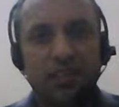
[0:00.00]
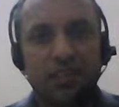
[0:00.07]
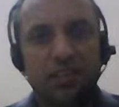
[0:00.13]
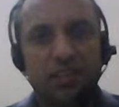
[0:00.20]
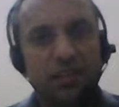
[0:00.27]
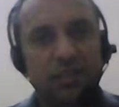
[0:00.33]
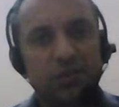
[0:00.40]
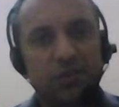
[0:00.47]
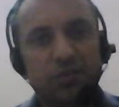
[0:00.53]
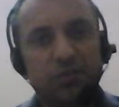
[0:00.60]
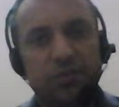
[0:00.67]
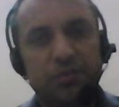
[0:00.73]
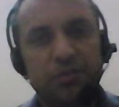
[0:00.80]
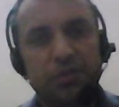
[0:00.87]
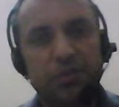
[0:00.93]
I hope
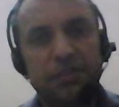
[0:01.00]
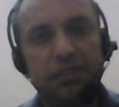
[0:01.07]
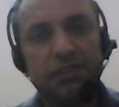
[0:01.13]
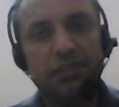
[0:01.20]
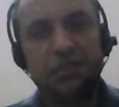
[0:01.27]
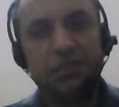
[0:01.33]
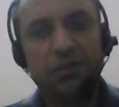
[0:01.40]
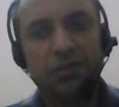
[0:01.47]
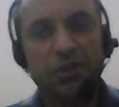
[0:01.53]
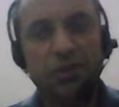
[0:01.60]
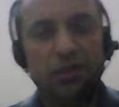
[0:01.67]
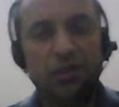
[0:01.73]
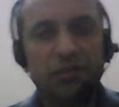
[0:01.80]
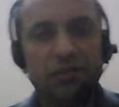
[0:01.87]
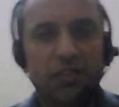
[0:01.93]
you all
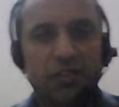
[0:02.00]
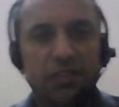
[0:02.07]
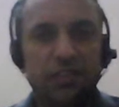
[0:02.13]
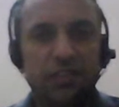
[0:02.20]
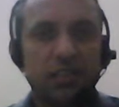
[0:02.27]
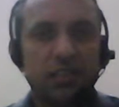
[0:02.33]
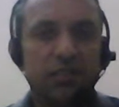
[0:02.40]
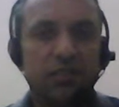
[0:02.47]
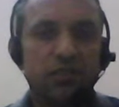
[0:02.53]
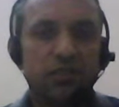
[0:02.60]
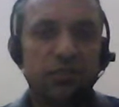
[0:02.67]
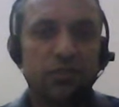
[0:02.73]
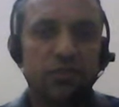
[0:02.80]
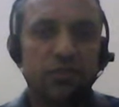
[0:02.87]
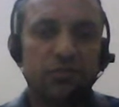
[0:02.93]
are working hard for
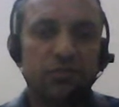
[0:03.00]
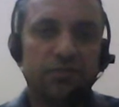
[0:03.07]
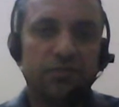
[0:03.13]
same.